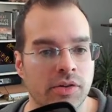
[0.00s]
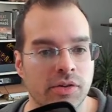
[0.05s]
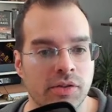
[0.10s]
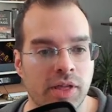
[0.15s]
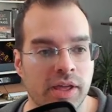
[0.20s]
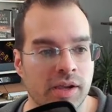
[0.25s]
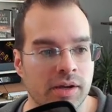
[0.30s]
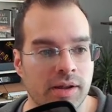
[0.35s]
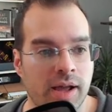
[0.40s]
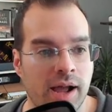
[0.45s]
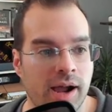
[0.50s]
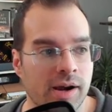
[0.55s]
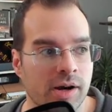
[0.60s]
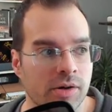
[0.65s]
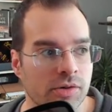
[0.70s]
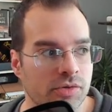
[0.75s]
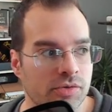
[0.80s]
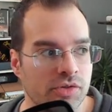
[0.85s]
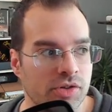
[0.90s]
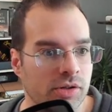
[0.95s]
They could
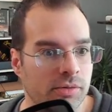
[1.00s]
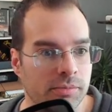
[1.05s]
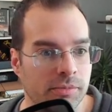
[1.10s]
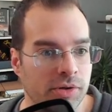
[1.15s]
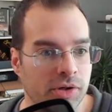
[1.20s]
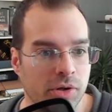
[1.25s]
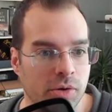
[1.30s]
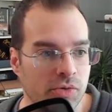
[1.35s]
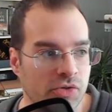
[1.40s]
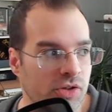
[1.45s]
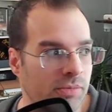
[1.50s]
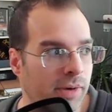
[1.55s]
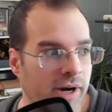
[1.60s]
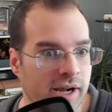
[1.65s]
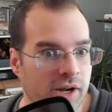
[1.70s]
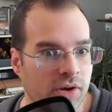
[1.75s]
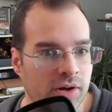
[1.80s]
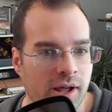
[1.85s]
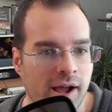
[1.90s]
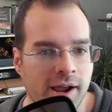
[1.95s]
hire
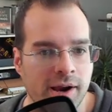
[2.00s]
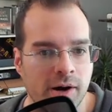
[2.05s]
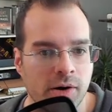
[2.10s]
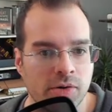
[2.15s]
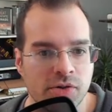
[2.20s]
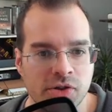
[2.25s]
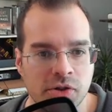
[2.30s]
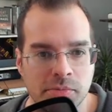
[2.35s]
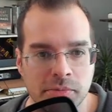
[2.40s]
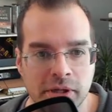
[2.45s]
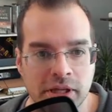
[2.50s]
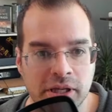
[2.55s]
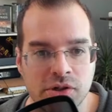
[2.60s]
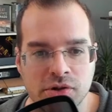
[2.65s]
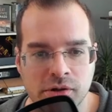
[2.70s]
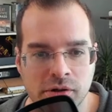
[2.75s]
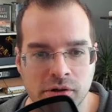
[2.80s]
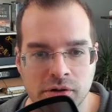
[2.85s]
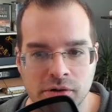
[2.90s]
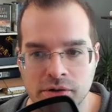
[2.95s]
somebody could hire some
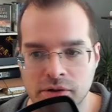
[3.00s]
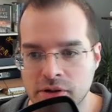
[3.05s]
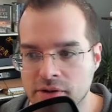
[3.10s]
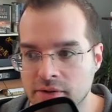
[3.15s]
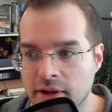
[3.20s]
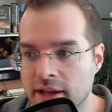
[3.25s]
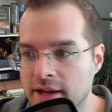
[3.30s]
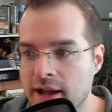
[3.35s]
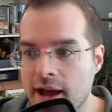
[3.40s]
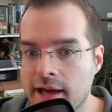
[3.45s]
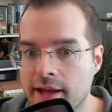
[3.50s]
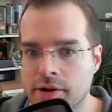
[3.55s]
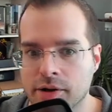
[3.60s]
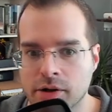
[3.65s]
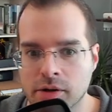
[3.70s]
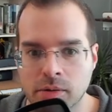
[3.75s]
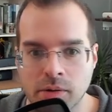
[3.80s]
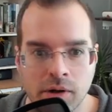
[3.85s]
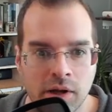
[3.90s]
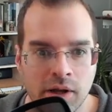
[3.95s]
intern, and like, I don't
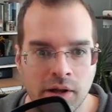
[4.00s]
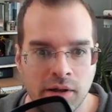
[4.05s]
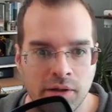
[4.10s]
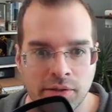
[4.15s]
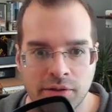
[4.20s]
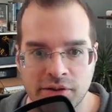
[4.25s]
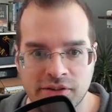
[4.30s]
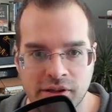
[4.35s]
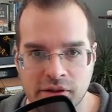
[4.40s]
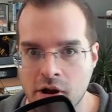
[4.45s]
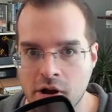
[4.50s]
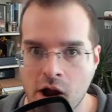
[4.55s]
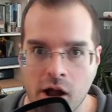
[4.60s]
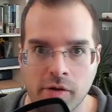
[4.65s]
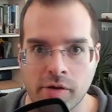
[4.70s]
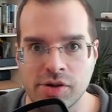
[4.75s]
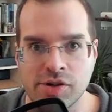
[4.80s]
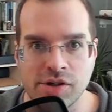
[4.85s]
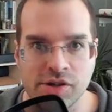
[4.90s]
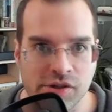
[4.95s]
know, the
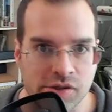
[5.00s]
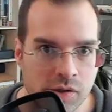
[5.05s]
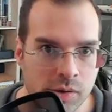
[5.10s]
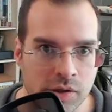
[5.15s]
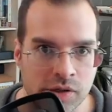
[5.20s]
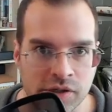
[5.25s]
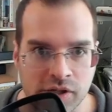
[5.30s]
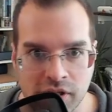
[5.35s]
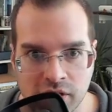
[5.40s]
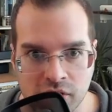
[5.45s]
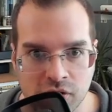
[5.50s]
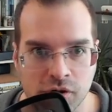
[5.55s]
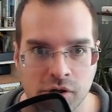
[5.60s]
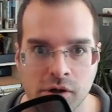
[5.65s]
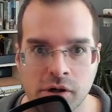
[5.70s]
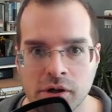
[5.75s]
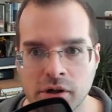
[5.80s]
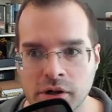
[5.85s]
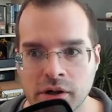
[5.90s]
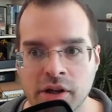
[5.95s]
psychology student
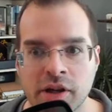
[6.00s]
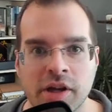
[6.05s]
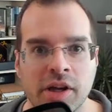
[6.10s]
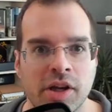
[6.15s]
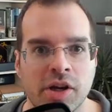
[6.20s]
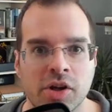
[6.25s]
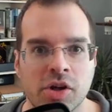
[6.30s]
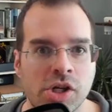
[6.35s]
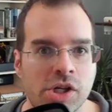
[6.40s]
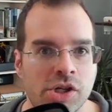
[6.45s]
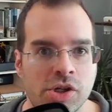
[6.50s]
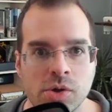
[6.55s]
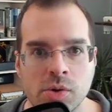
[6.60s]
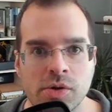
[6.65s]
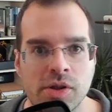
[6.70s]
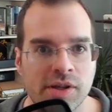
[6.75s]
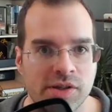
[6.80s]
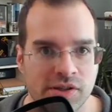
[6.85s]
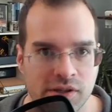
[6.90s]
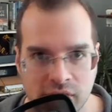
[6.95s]
intern could do
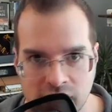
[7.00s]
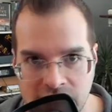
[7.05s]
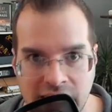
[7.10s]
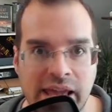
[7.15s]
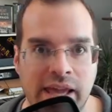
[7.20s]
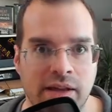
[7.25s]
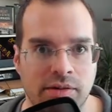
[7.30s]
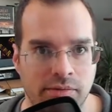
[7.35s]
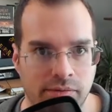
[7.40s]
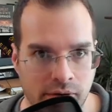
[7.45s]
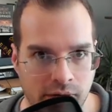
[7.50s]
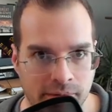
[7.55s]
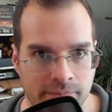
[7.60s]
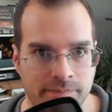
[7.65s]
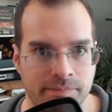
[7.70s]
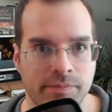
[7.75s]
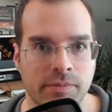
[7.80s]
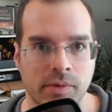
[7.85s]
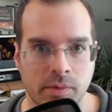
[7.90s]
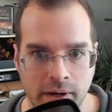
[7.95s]
this in Canva,
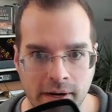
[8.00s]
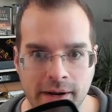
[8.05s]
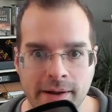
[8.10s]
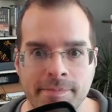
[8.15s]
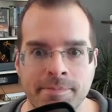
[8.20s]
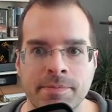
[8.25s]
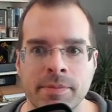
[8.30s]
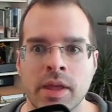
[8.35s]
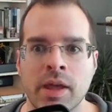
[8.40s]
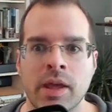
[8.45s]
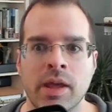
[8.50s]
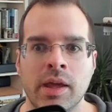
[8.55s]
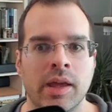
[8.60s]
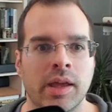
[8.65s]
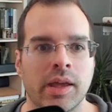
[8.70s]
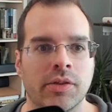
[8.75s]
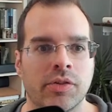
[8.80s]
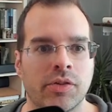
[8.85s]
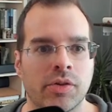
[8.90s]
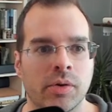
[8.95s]
right?
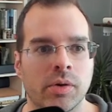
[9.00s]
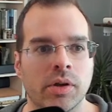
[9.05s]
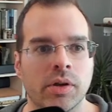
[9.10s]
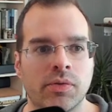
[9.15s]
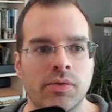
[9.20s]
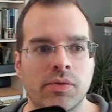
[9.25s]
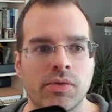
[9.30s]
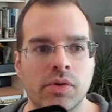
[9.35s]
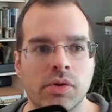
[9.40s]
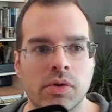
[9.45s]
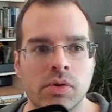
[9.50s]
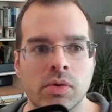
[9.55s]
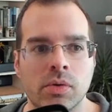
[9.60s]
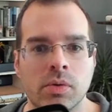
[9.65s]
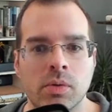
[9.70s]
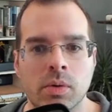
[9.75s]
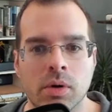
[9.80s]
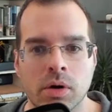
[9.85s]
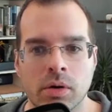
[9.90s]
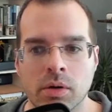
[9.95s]
And so if
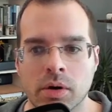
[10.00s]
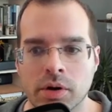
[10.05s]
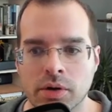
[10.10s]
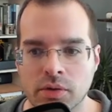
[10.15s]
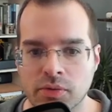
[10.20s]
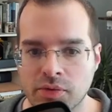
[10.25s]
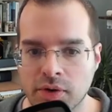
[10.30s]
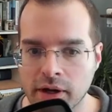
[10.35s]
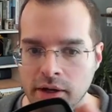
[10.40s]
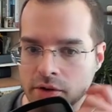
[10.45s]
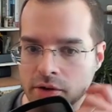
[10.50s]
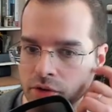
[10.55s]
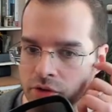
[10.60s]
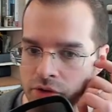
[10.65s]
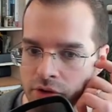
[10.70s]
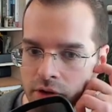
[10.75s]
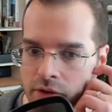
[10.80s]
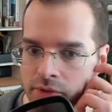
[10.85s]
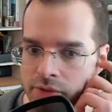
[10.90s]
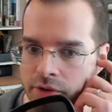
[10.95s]
you are going to find
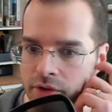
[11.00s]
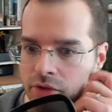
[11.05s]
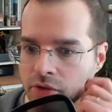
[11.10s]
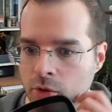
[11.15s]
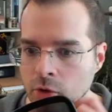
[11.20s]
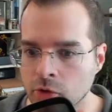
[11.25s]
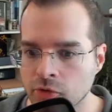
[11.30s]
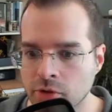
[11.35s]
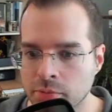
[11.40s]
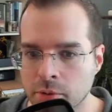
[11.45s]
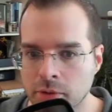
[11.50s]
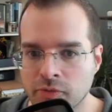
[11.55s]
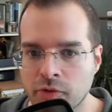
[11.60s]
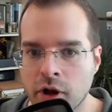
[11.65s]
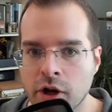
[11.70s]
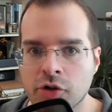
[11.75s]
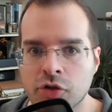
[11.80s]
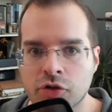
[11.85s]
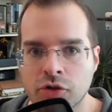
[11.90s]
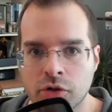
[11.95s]
yourself in sort of a
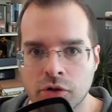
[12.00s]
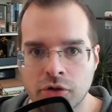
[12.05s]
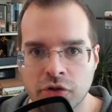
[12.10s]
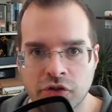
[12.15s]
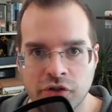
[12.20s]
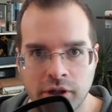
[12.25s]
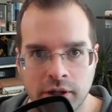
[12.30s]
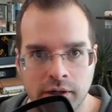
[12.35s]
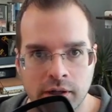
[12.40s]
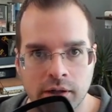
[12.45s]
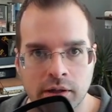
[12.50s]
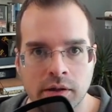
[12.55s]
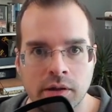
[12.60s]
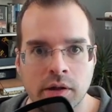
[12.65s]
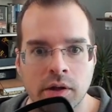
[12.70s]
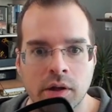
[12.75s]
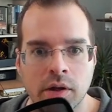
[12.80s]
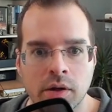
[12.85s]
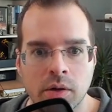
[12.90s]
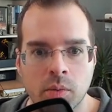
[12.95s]
professional setting
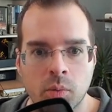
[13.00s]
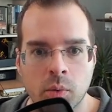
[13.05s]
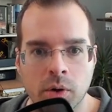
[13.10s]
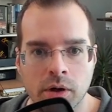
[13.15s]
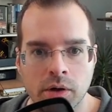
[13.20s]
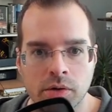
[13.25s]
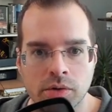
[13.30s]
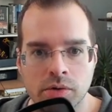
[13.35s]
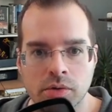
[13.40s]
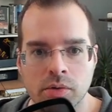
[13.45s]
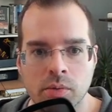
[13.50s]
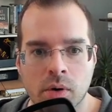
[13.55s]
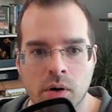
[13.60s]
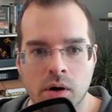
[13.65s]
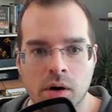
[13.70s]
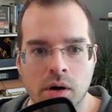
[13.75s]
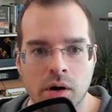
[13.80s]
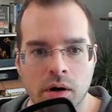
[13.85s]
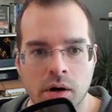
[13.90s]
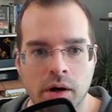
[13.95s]
where you
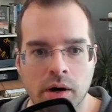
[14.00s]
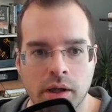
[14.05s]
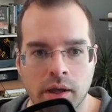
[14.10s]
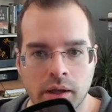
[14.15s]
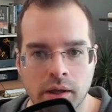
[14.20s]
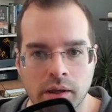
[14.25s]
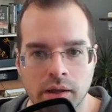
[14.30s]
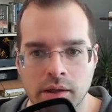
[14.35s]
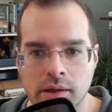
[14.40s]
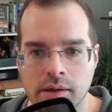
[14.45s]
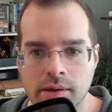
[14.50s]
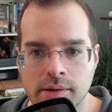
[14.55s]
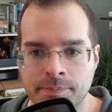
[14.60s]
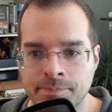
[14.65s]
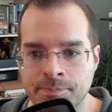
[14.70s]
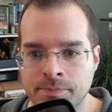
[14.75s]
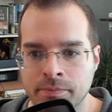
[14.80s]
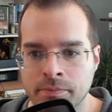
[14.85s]
are a